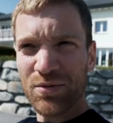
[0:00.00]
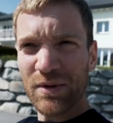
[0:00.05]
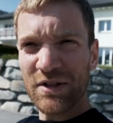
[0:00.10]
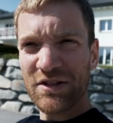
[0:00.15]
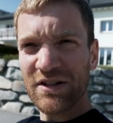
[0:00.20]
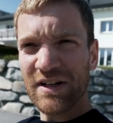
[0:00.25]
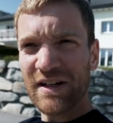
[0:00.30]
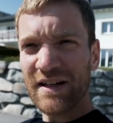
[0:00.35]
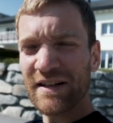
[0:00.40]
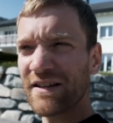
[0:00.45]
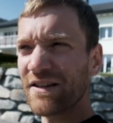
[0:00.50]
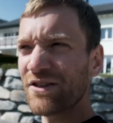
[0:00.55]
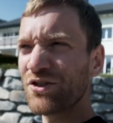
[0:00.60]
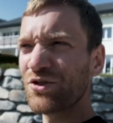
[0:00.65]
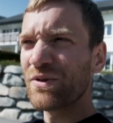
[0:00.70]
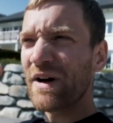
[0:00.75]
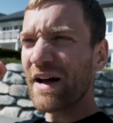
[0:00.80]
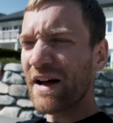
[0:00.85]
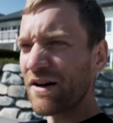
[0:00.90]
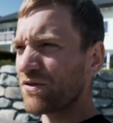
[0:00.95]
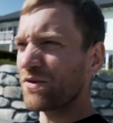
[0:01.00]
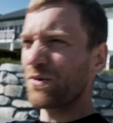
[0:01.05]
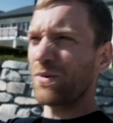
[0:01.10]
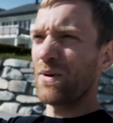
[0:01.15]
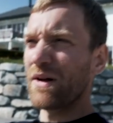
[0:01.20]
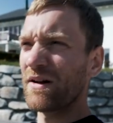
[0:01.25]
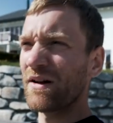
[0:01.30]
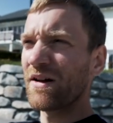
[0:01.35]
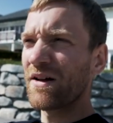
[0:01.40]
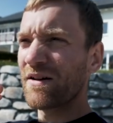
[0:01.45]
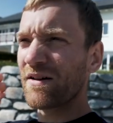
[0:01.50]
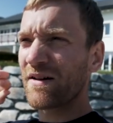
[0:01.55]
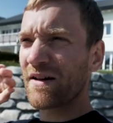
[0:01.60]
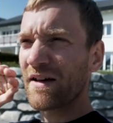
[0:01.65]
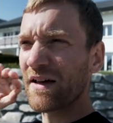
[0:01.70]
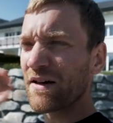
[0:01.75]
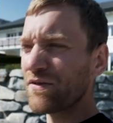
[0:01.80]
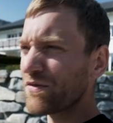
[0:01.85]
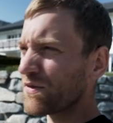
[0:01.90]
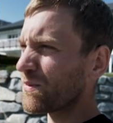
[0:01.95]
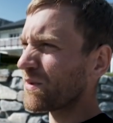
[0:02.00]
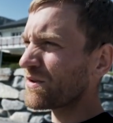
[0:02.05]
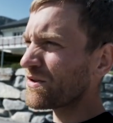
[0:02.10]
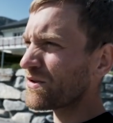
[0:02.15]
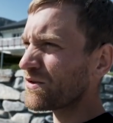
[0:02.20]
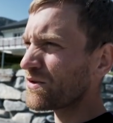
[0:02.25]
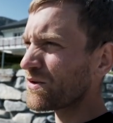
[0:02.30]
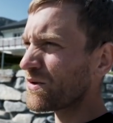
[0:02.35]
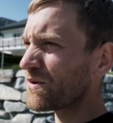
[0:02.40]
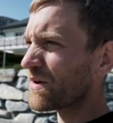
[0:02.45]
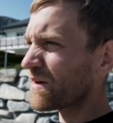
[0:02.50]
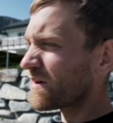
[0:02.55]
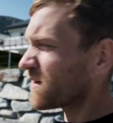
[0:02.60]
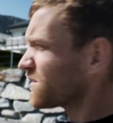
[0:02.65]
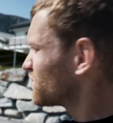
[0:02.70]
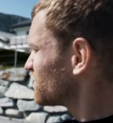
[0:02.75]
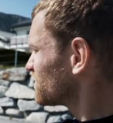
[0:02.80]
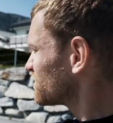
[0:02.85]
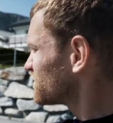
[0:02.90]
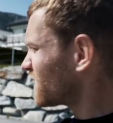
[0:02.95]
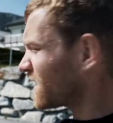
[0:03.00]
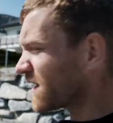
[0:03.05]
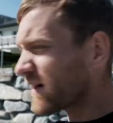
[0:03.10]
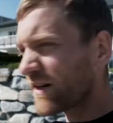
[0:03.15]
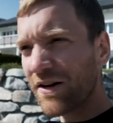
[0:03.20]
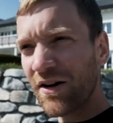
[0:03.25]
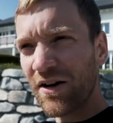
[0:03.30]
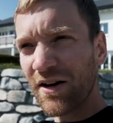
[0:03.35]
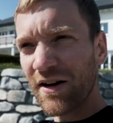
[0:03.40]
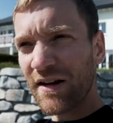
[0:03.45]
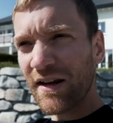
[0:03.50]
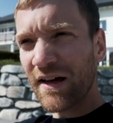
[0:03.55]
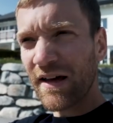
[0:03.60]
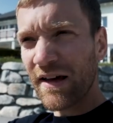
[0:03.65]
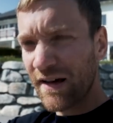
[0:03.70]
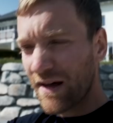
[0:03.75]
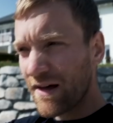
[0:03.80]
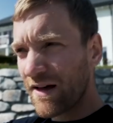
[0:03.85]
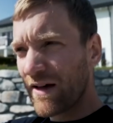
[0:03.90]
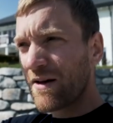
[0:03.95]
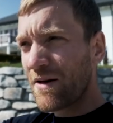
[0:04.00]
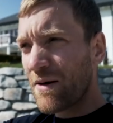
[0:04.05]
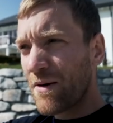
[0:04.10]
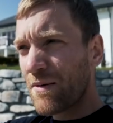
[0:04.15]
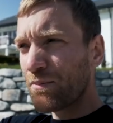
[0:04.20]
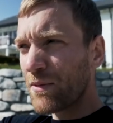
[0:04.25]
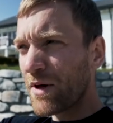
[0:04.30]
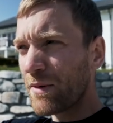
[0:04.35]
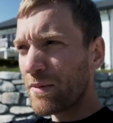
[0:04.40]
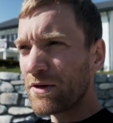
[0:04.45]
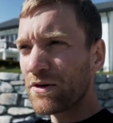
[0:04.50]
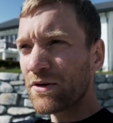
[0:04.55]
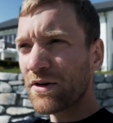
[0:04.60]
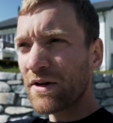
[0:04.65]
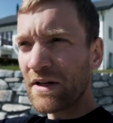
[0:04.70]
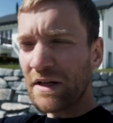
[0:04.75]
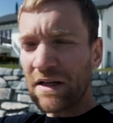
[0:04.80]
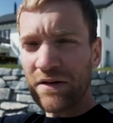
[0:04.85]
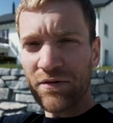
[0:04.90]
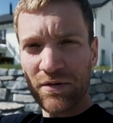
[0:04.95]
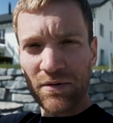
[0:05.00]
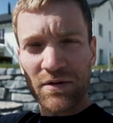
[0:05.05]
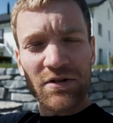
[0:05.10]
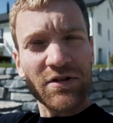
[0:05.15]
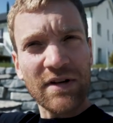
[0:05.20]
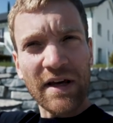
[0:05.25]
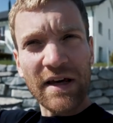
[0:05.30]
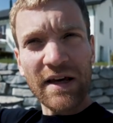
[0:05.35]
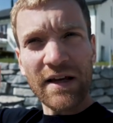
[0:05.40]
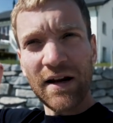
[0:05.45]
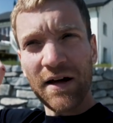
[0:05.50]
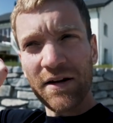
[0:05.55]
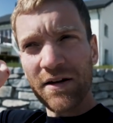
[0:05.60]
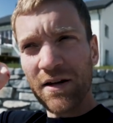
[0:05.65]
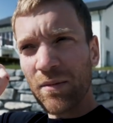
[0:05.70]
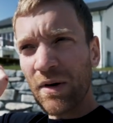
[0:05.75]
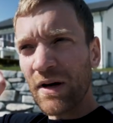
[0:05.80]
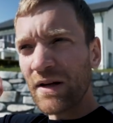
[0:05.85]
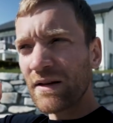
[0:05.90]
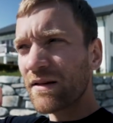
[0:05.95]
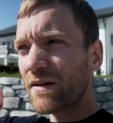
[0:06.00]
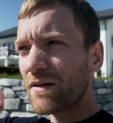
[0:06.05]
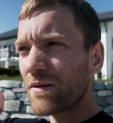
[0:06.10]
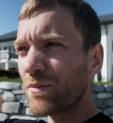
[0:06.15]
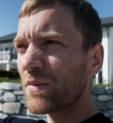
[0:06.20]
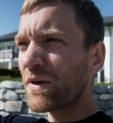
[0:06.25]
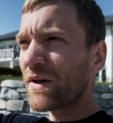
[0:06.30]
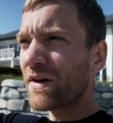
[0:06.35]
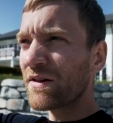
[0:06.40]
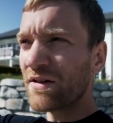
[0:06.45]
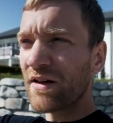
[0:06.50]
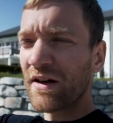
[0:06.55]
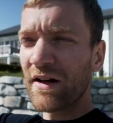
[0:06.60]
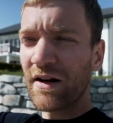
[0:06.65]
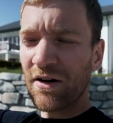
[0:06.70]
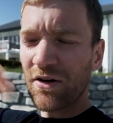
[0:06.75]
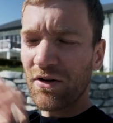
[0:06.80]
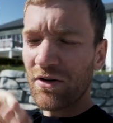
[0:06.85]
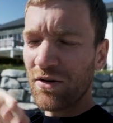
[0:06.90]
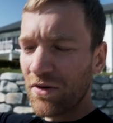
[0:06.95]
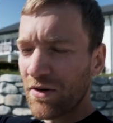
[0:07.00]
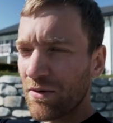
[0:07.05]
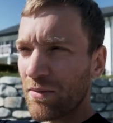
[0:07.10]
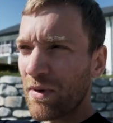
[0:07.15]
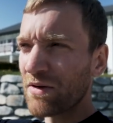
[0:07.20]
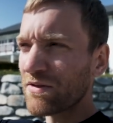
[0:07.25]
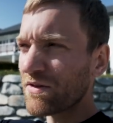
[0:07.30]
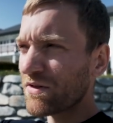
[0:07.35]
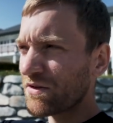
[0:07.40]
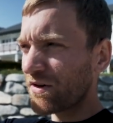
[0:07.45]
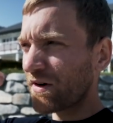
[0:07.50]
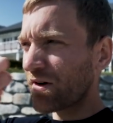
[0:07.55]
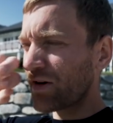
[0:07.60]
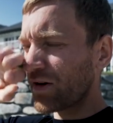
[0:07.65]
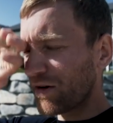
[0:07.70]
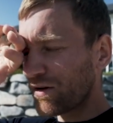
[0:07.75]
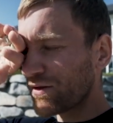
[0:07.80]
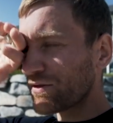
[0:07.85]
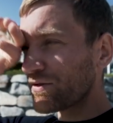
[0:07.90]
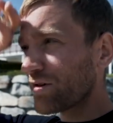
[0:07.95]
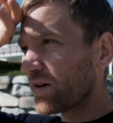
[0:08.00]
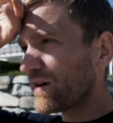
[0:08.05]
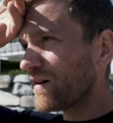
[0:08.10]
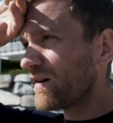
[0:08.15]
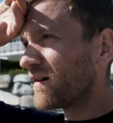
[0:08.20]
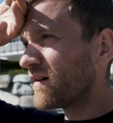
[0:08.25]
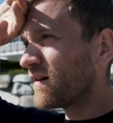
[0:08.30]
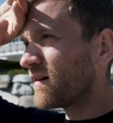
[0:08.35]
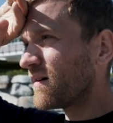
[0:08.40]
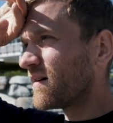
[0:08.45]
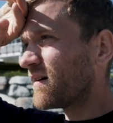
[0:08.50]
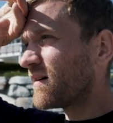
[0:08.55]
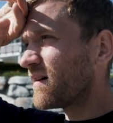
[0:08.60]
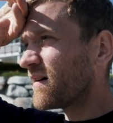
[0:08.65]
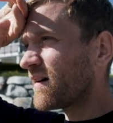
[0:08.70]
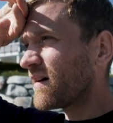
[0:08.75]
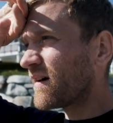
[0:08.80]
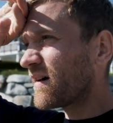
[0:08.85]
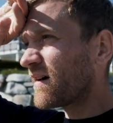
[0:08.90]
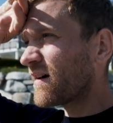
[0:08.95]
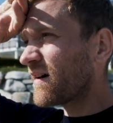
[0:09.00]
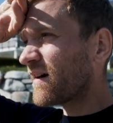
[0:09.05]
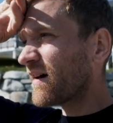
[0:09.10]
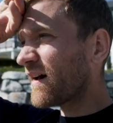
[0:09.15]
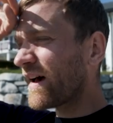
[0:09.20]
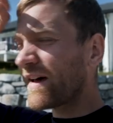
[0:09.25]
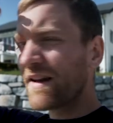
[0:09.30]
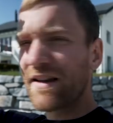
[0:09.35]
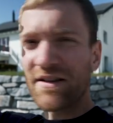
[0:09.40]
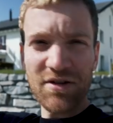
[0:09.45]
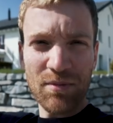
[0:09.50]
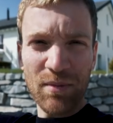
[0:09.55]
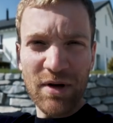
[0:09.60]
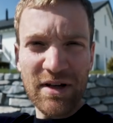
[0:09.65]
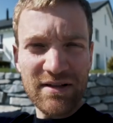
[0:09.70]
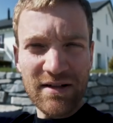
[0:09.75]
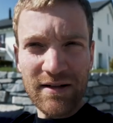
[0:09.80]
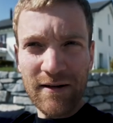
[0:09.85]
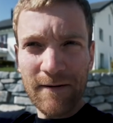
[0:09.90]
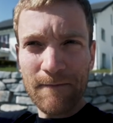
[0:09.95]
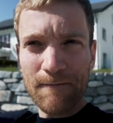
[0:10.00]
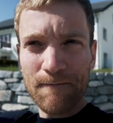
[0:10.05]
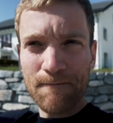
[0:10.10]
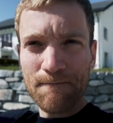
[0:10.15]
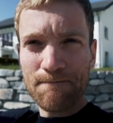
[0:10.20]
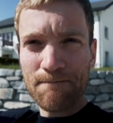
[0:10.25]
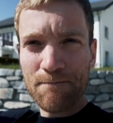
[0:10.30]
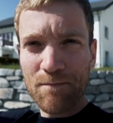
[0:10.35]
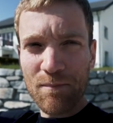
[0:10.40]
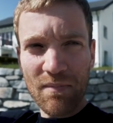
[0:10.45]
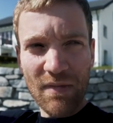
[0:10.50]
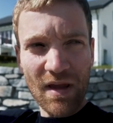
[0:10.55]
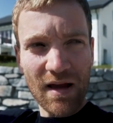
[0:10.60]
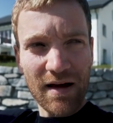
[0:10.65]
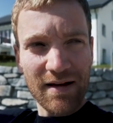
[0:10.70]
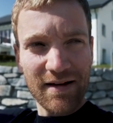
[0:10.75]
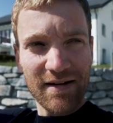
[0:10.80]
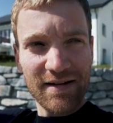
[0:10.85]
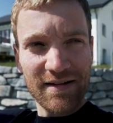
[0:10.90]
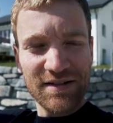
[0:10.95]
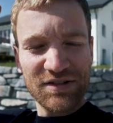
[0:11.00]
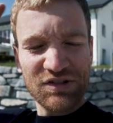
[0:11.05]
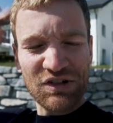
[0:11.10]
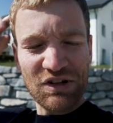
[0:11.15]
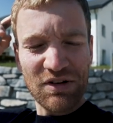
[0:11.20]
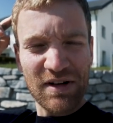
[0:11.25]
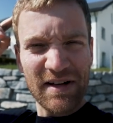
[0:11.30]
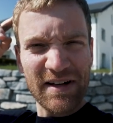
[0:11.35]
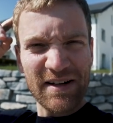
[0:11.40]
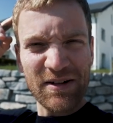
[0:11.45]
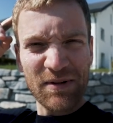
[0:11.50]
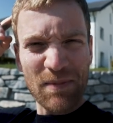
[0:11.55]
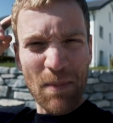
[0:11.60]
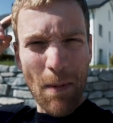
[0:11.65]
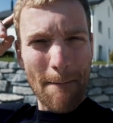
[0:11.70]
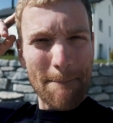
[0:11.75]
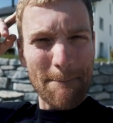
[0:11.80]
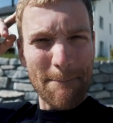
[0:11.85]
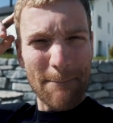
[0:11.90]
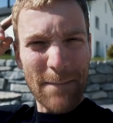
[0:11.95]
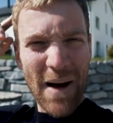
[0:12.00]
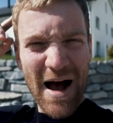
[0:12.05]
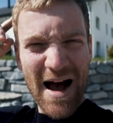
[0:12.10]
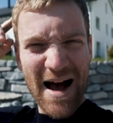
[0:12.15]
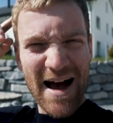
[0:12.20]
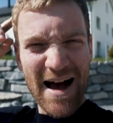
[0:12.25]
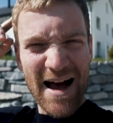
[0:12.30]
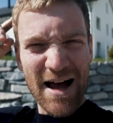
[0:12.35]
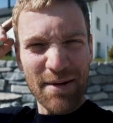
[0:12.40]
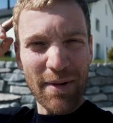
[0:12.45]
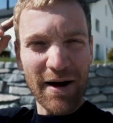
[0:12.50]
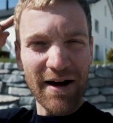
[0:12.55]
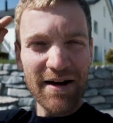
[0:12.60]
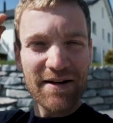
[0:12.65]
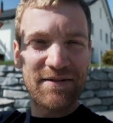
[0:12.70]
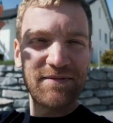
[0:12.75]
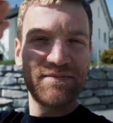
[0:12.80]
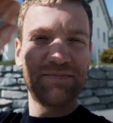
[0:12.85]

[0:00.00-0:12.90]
Switzerland to everyone. If you want to do a cool cycling holiday, maybe you can even stay in Andermatt, because here all the mountains are close and it's amazing. See you later. Bye bye.